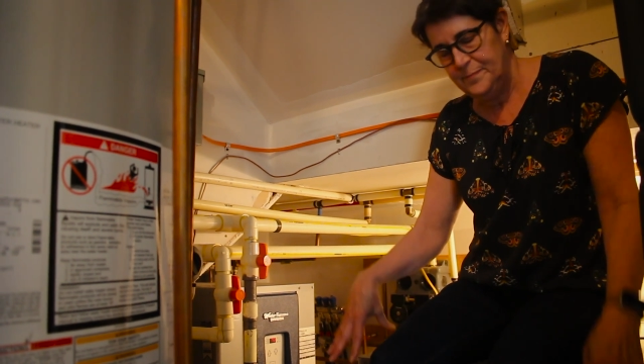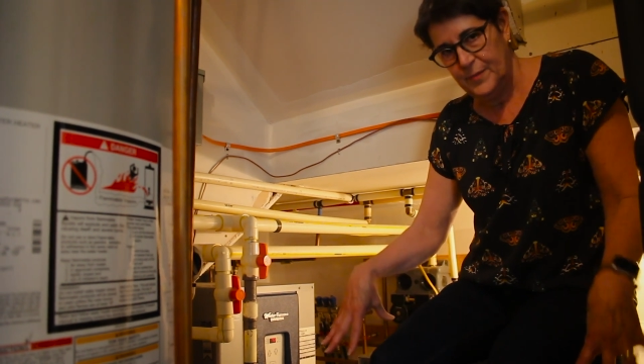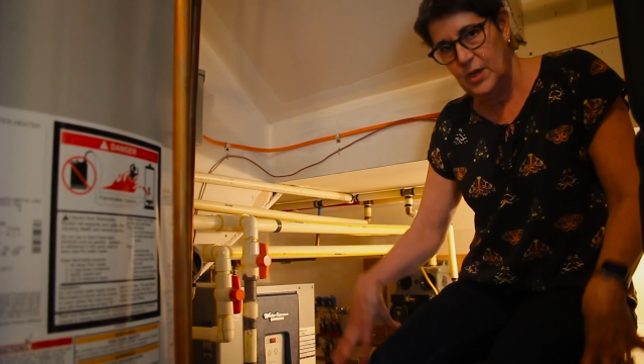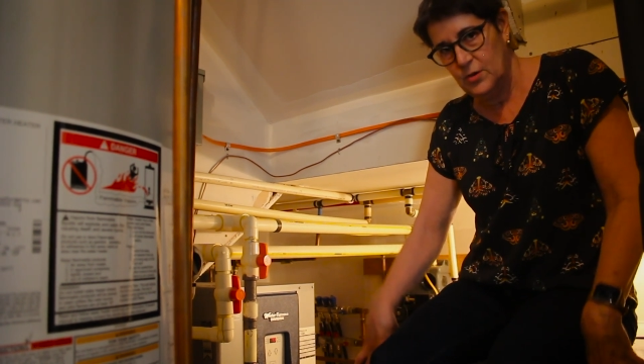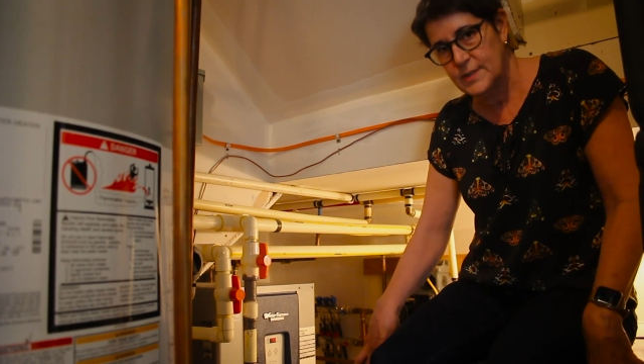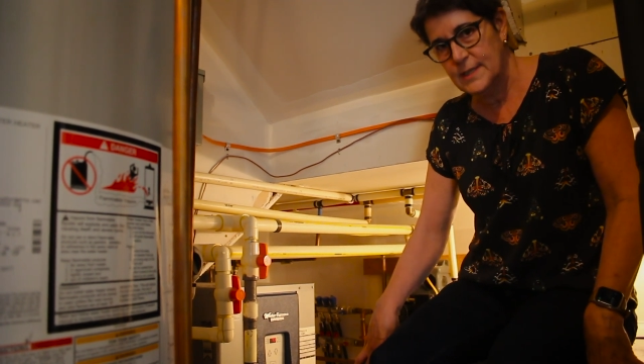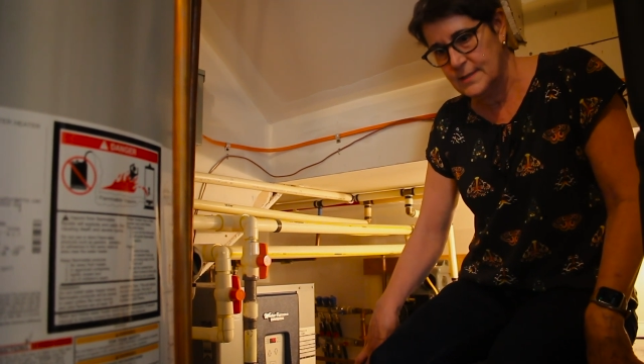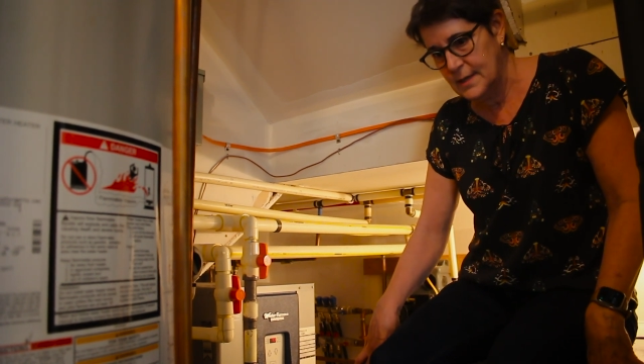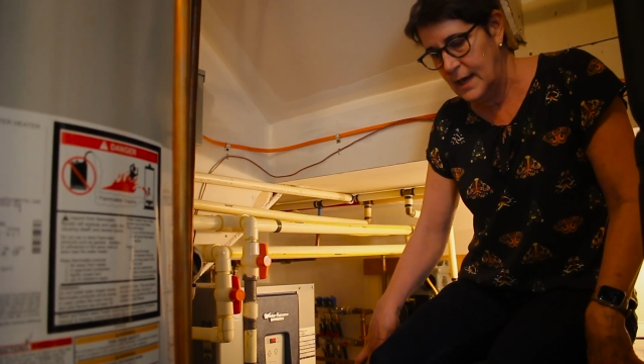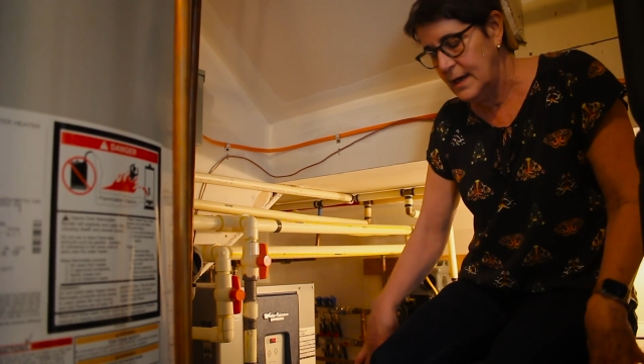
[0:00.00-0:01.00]
Here it's
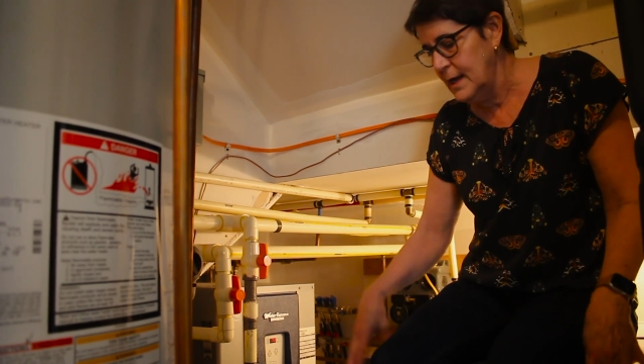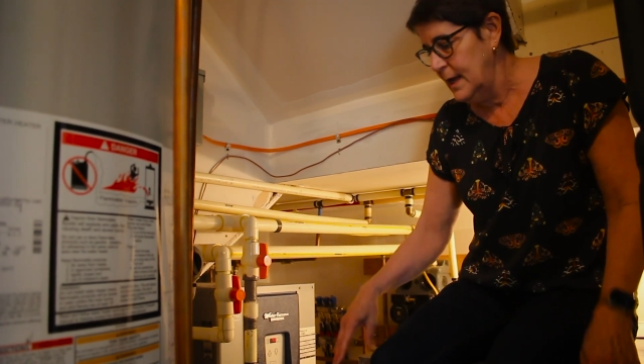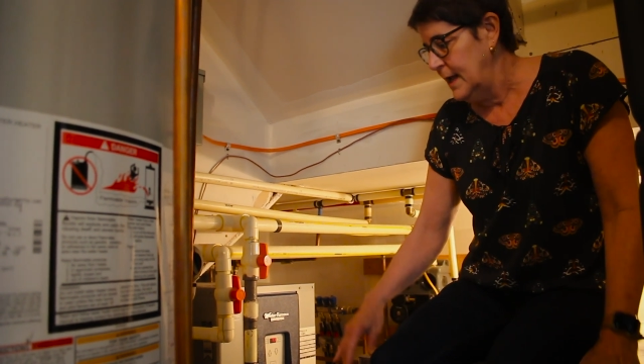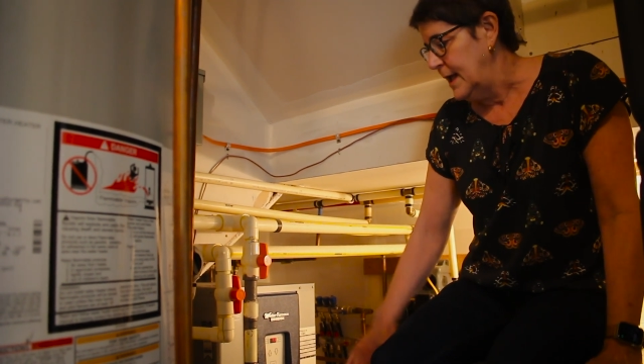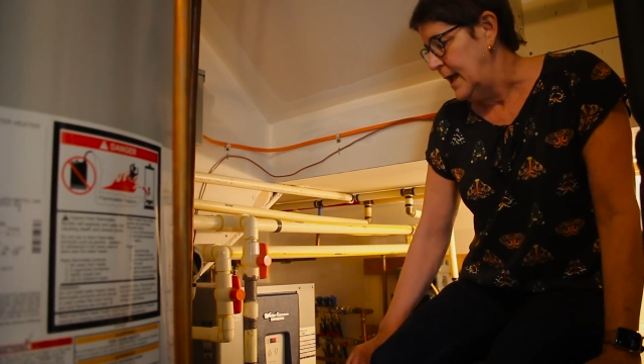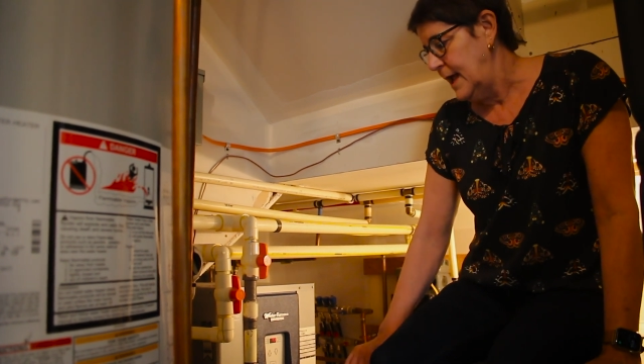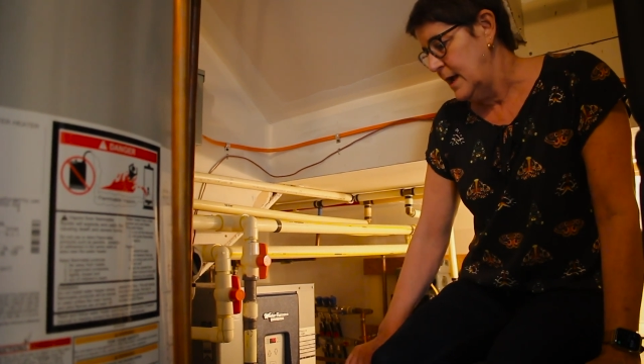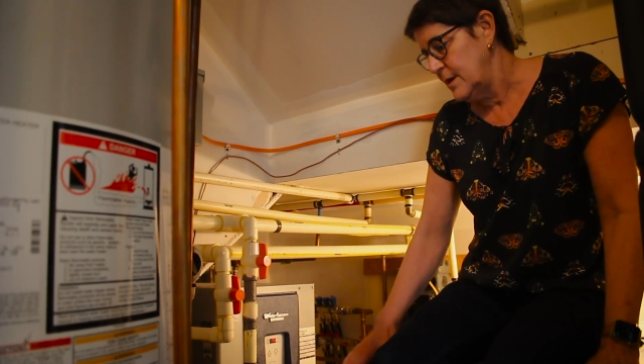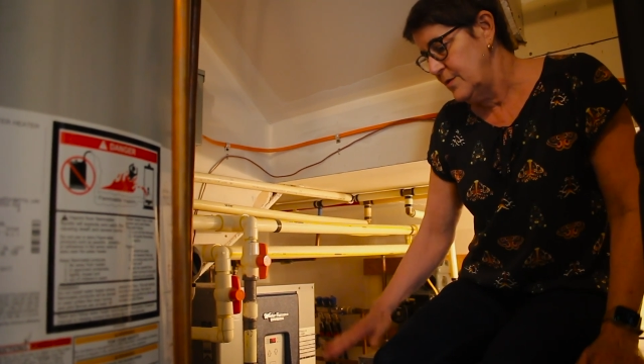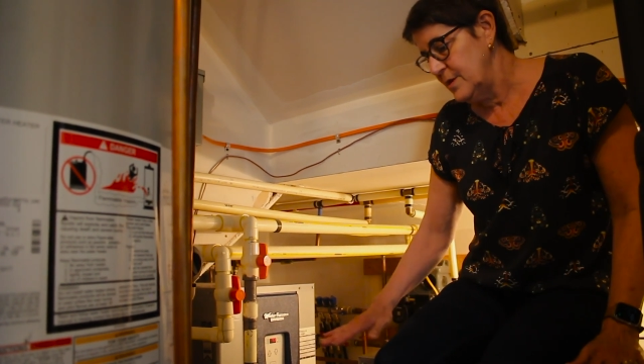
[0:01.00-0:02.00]
inside.
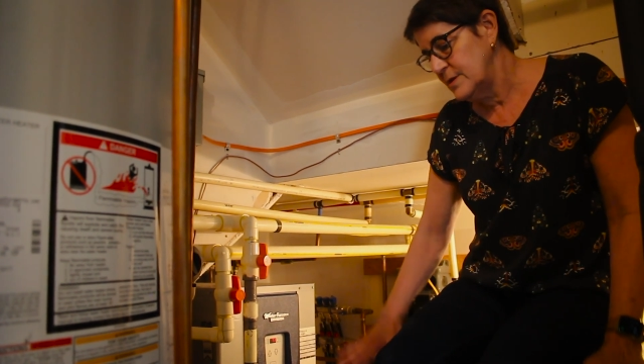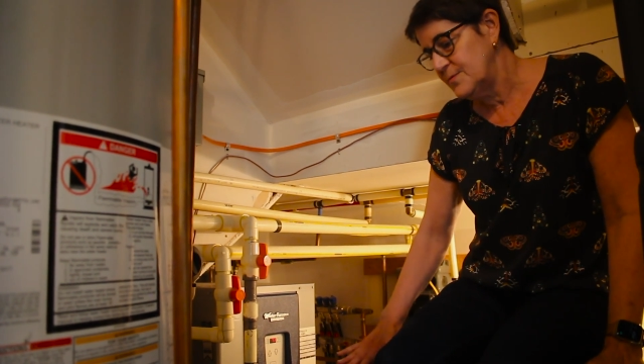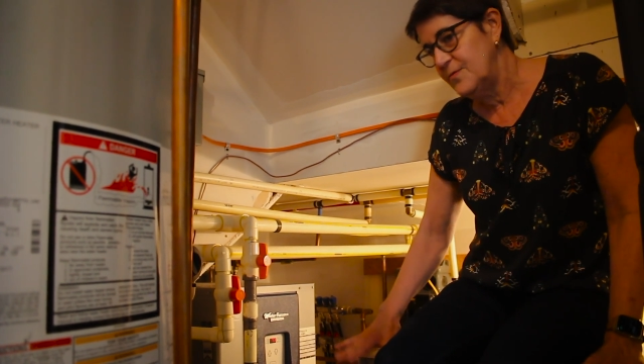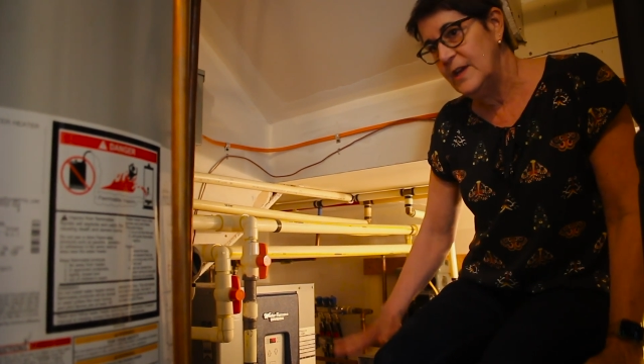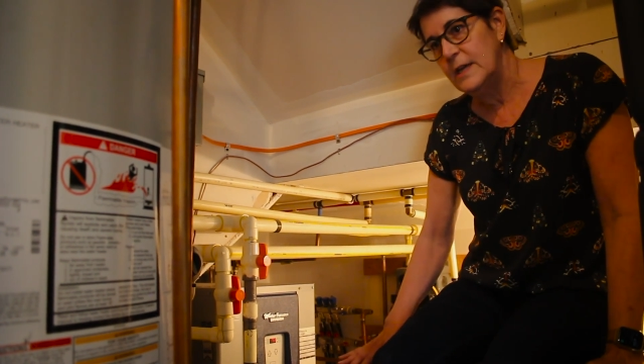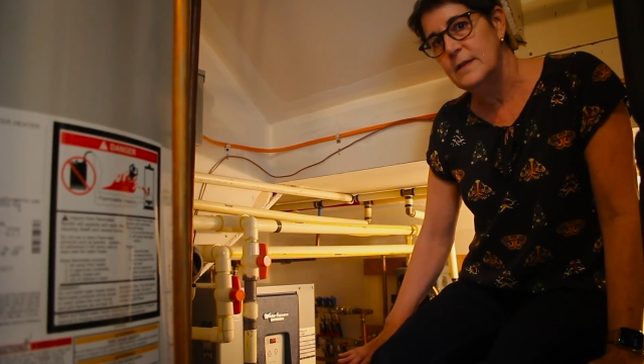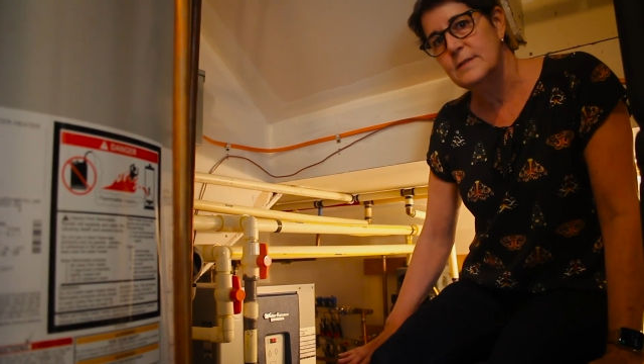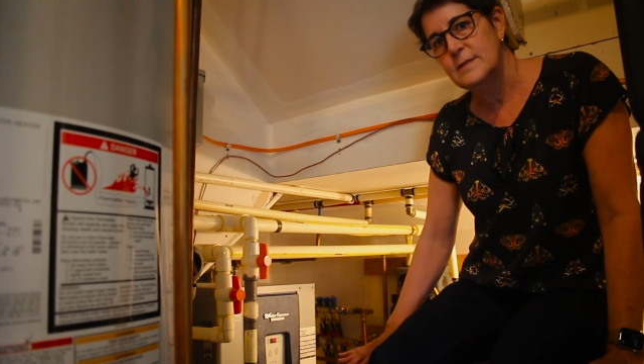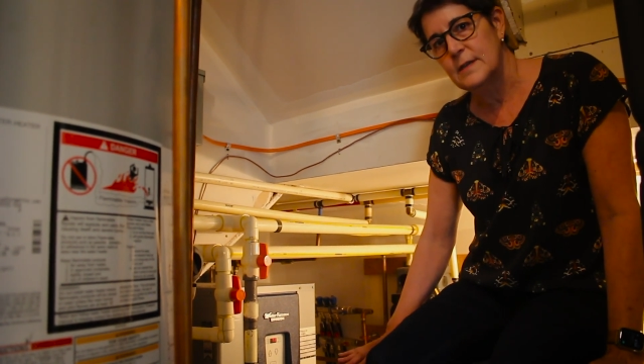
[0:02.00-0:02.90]
And this feeds